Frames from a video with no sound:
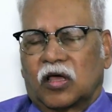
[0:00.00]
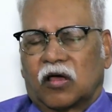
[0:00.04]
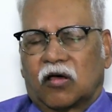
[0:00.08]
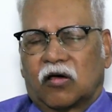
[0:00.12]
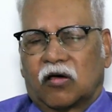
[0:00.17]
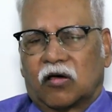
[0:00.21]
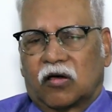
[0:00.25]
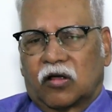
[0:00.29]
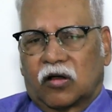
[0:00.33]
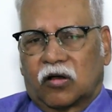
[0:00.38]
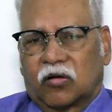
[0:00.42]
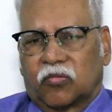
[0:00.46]

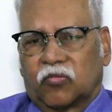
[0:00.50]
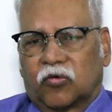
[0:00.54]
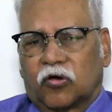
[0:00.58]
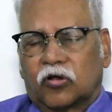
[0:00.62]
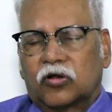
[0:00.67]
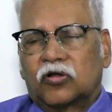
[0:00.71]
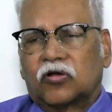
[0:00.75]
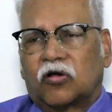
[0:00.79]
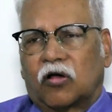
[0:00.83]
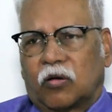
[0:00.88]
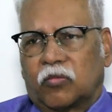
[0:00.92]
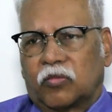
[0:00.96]
are
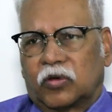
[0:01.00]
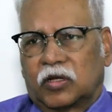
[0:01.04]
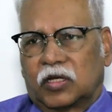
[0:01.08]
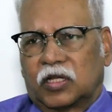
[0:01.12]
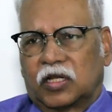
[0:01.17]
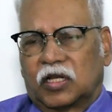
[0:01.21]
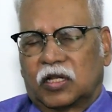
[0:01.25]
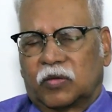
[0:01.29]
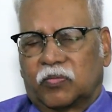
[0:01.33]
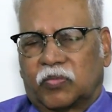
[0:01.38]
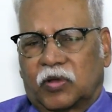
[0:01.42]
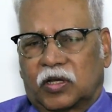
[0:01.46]
more common
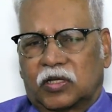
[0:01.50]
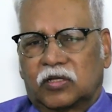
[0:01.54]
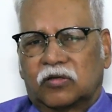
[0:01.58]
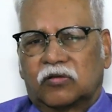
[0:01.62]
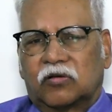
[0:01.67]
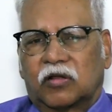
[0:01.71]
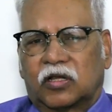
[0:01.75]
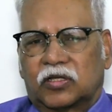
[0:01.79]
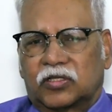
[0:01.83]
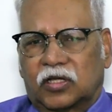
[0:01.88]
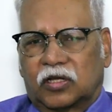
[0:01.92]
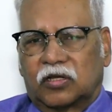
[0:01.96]
in a
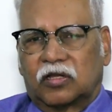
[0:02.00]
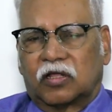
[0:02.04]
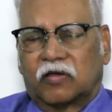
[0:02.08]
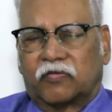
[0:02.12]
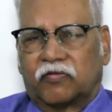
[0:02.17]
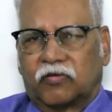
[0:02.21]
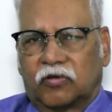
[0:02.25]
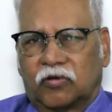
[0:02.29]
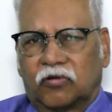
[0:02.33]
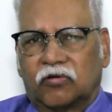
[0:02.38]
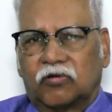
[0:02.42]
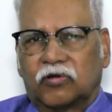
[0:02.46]
particular set
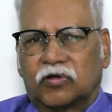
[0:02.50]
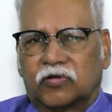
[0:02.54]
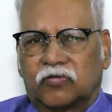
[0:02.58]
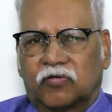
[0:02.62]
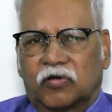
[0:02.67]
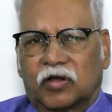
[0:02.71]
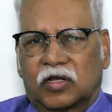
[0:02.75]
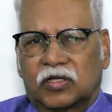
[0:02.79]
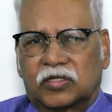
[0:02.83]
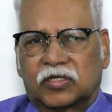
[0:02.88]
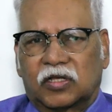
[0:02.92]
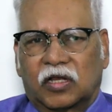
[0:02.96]
of
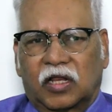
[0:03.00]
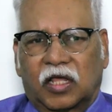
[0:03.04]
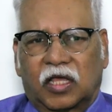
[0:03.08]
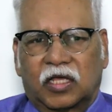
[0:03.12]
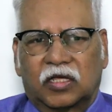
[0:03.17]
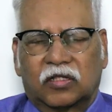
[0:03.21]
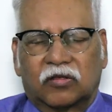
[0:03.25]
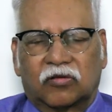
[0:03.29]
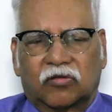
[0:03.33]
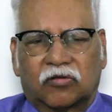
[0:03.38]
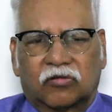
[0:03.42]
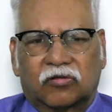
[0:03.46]
individuals,
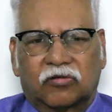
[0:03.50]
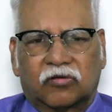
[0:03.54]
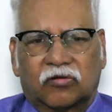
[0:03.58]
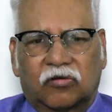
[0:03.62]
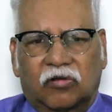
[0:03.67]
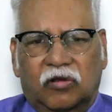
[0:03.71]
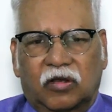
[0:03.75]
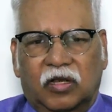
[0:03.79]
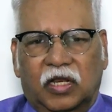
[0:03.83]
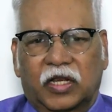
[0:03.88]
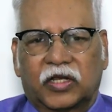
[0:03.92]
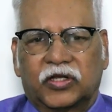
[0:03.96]
like, you know,
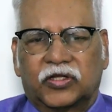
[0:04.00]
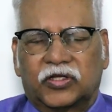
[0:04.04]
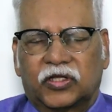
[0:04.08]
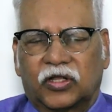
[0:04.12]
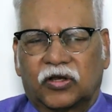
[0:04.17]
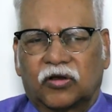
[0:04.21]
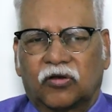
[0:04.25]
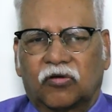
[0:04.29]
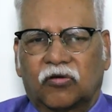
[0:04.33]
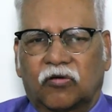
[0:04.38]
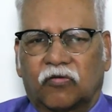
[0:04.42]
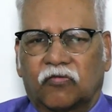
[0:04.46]
so Lynch
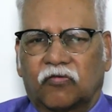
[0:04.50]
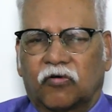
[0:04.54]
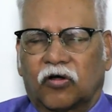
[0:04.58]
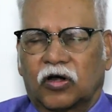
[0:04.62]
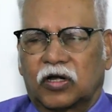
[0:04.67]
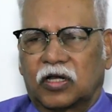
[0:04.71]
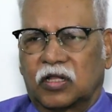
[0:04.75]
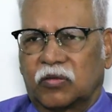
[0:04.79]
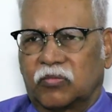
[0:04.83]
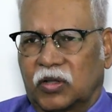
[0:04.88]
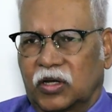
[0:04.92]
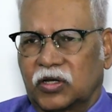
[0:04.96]
syndrome,
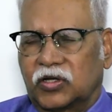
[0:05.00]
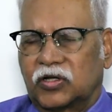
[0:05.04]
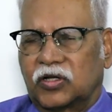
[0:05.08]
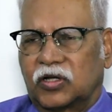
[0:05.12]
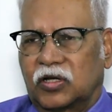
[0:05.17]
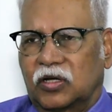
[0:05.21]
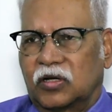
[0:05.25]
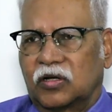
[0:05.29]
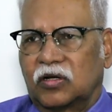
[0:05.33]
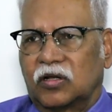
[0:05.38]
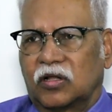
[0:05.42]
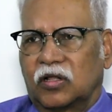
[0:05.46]
what he
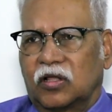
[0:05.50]
mentioned.